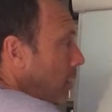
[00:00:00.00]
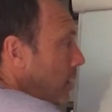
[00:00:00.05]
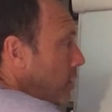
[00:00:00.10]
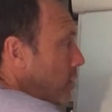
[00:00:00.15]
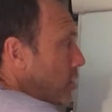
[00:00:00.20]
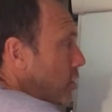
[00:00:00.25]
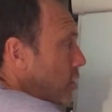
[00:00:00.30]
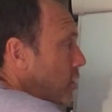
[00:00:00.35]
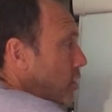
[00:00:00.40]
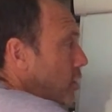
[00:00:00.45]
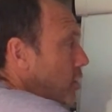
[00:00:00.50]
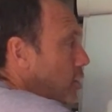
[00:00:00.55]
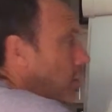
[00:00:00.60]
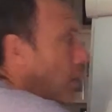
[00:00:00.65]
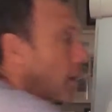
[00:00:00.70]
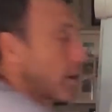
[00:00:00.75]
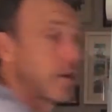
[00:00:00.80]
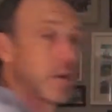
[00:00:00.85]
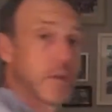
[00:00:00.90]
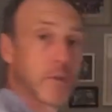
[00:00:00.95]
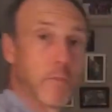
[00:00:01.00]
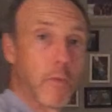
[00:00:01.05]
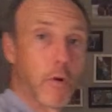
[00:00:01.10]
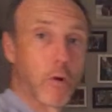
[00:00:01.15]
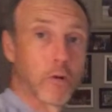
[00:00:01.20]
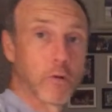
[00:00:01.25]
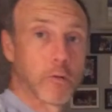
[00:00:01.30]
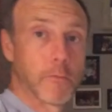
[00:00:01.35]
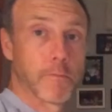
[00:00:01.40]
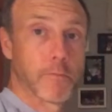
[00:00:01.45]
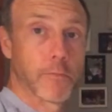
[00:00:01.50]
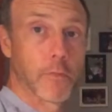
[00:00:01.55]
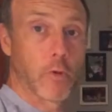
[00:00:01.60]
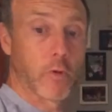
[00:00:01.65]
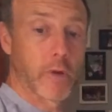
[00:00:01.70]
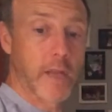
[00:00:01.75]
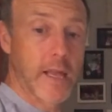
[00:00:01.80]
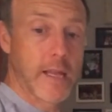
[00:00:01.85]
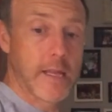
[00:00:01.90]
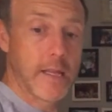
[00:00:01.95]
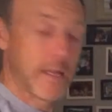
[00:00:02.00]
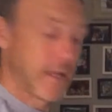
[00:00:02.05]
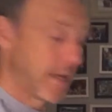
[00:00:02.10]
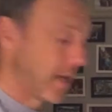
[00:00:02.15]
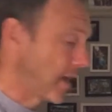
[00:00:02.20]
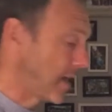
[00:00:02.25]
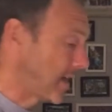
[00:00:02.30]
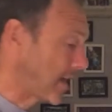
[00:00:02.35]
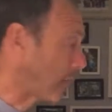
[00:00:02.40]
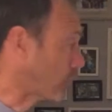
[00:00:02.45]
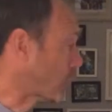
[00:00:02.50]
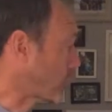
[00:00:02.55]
Steiner's model. Okay, now